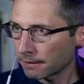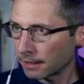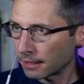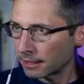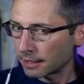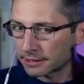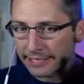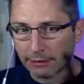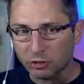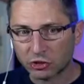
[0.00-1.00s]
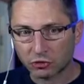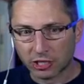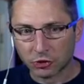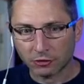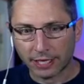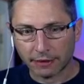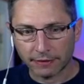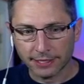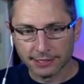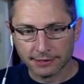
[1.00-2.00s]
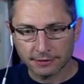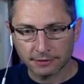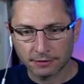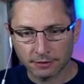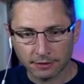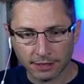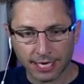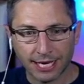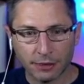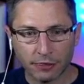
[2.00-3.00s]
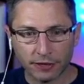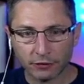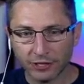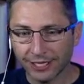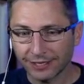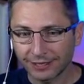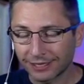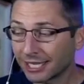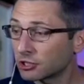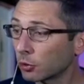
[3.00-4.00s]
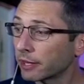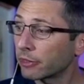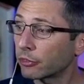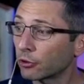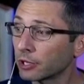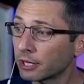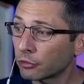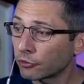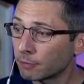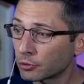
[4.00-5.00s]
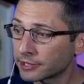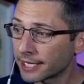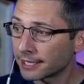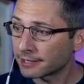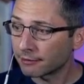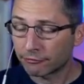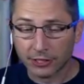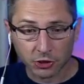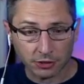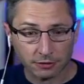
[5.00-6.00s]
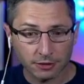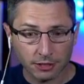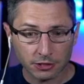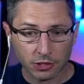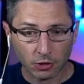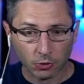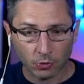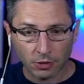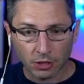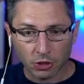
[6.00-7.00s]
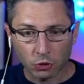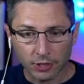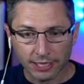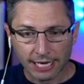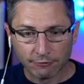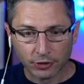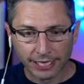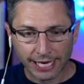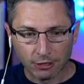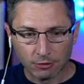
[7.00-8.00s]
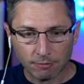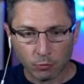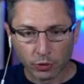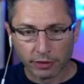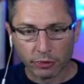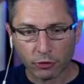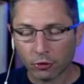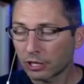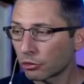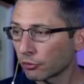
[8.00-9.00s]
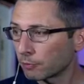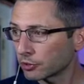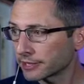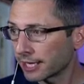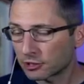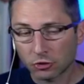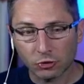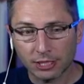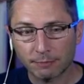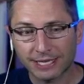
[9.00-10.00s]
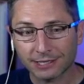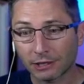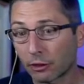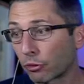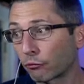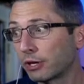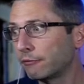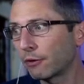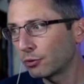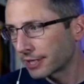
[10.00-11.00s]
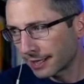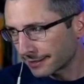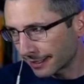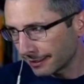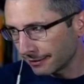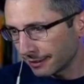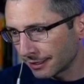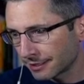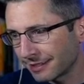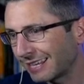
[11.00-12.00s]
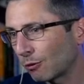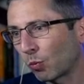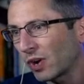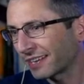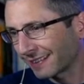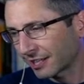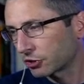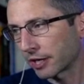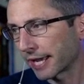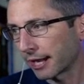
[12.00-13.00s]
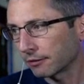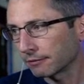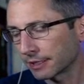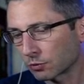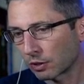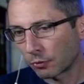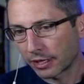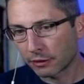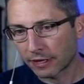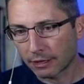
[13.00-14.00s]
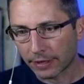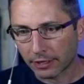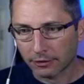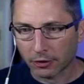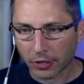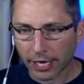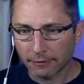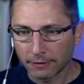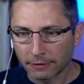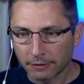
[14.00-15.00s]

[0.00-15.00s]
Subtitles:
a sandwich structure like this, in theory, is only 33% efficient. So you can never get out more than 33%. So you need basically 3 photons in to get 1 electron out. That's one way to think about it, okay?